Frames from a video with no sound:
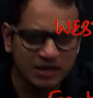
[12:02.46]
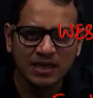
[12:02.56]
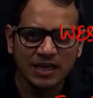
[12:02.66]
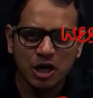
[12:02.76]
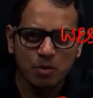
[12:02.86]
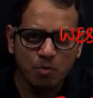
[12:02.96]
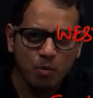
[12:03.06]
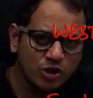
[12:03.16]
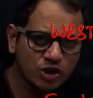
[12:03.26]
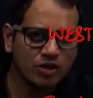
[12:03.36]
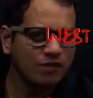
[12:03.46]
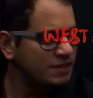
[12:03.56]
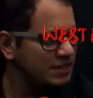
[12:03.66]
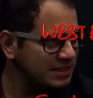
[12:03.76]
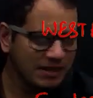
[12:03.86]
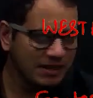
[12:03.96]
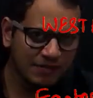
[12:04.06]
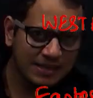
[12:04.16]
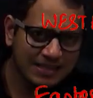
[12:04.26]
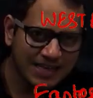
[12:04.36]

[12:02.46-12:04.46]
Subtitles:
most of these rivers are